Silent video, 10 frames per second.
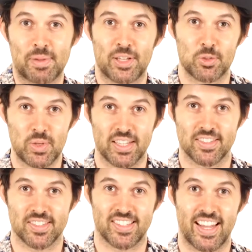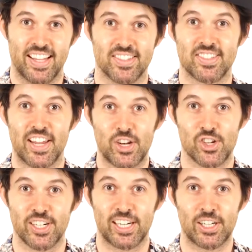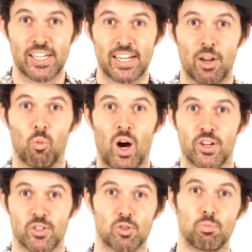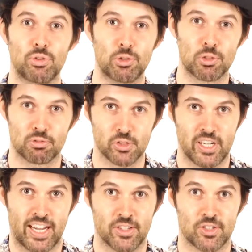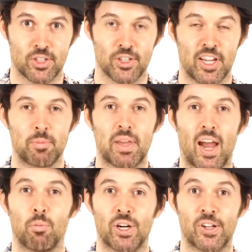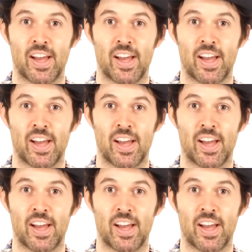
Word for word: because we get to stand stationary and watch this beautiful dancer named Gabrielle